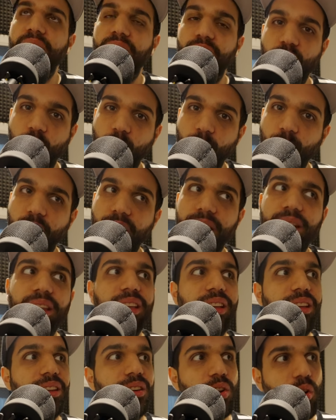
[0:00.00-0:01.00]
no
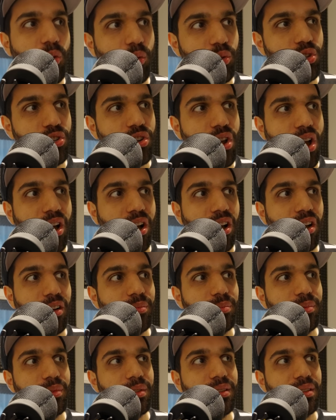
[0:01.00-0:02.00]
money, no
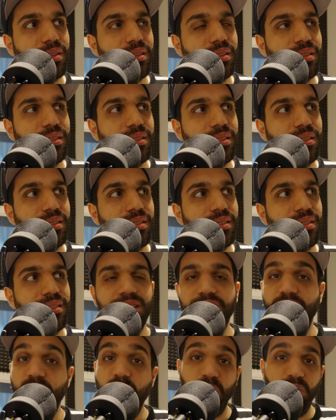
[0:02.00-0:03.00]
job,
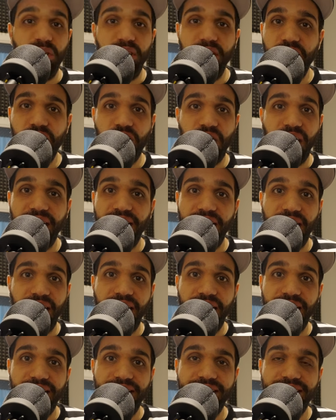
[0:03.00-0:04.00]
no DJ
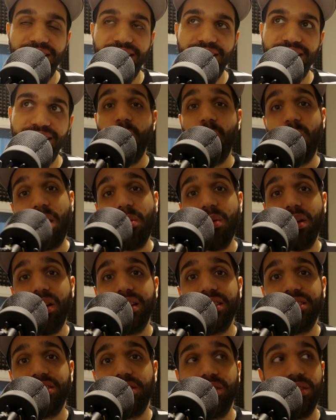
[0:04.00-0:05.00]
gigs, maybe
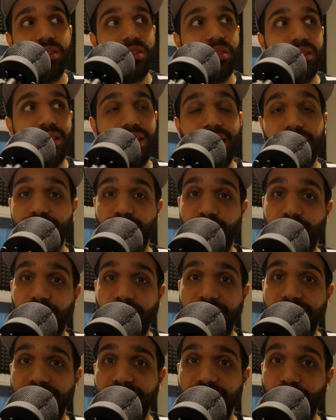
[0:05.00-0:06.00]
also less
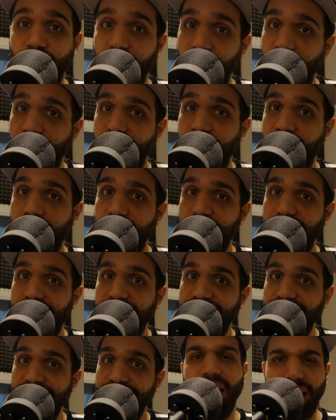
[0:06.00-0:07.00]
fighting with the
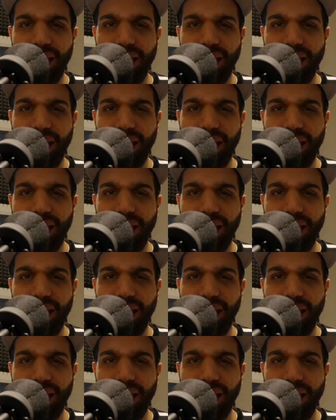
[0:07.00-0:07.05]
family.